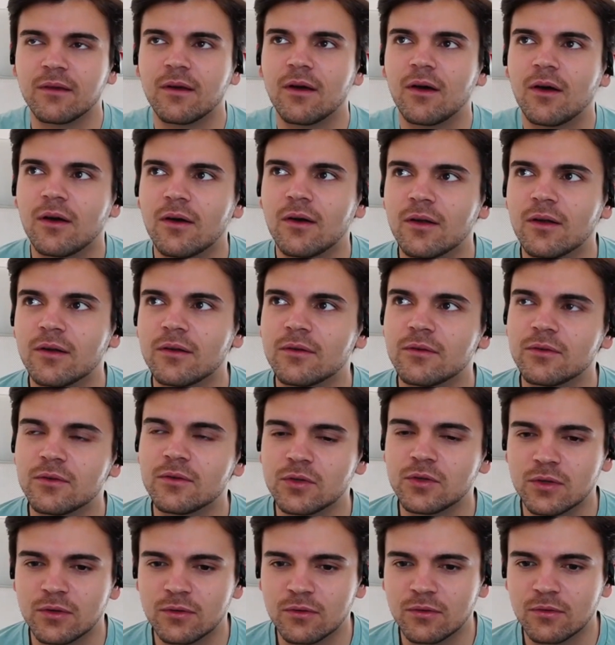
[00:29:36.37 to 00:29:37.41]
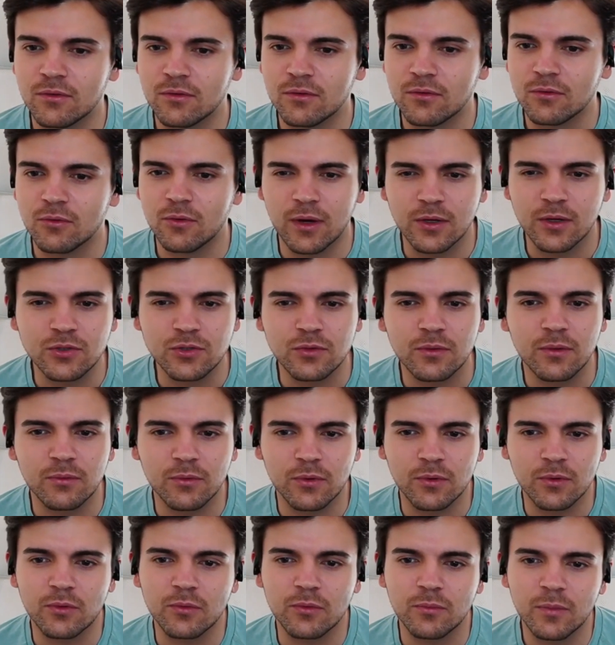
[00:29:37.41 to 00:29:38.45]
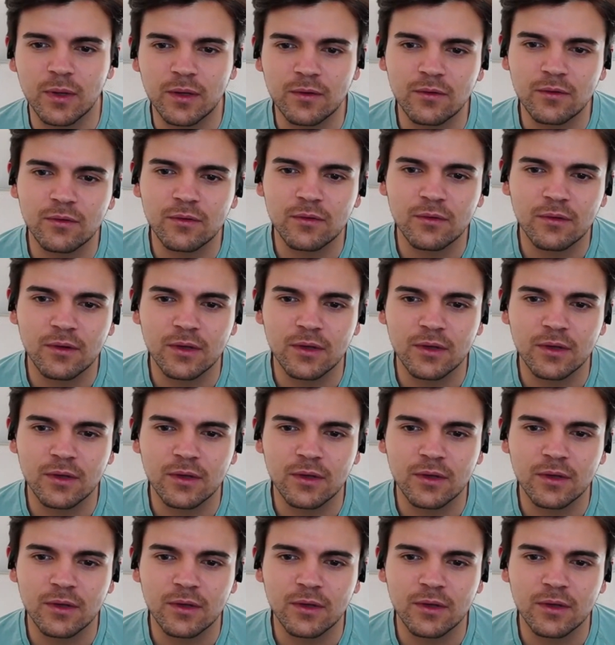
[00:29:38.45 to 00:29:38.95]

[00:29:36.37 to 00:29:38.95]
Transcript: on graduate recruitment?